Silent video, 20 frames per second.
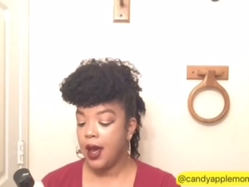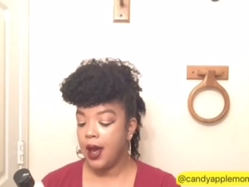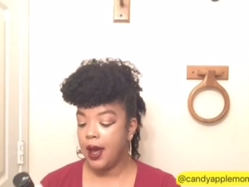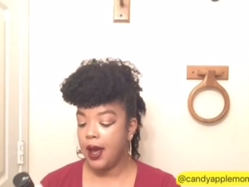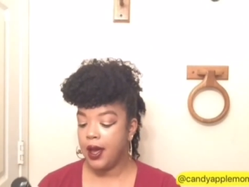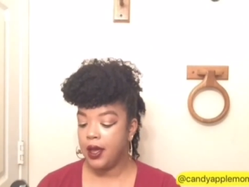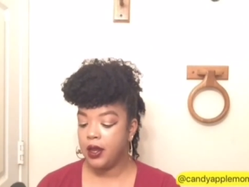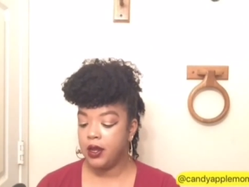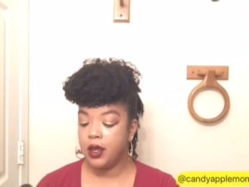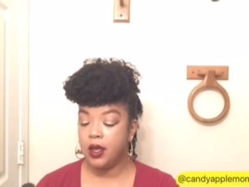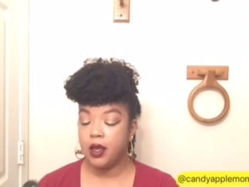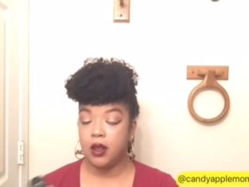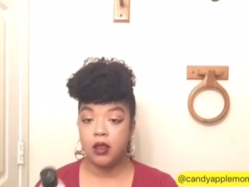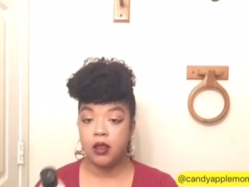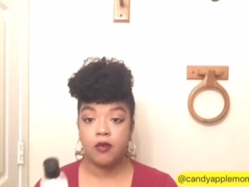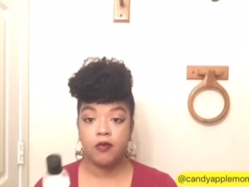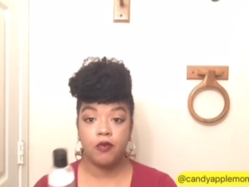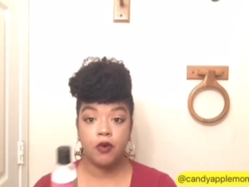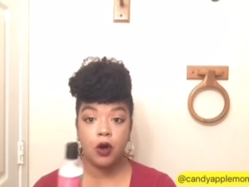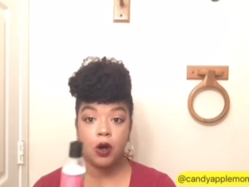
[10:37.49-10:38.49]
and
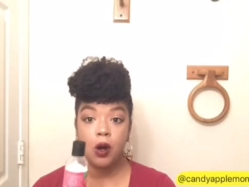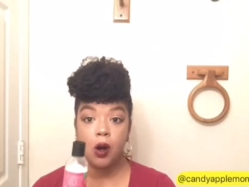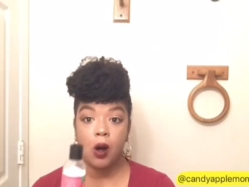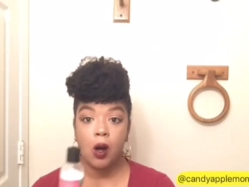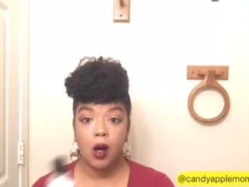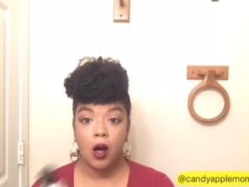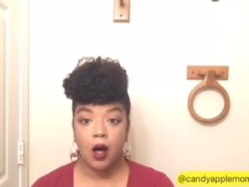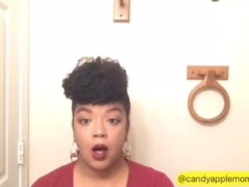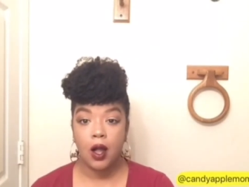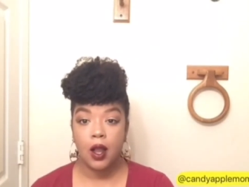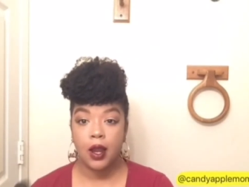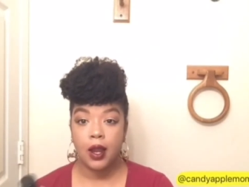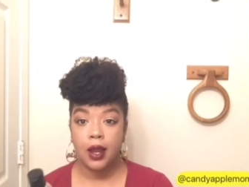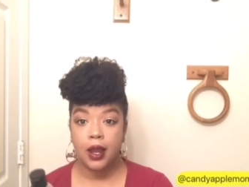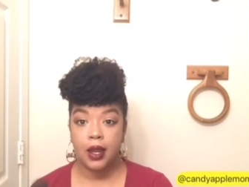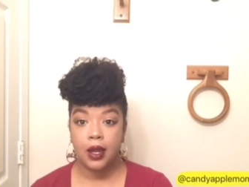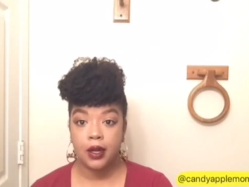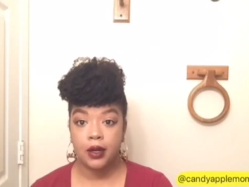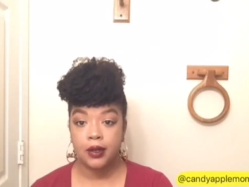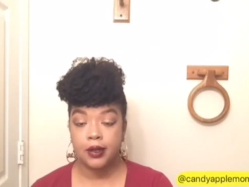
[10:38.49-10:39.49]
it's for all
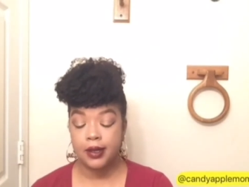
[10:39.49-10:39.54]
hair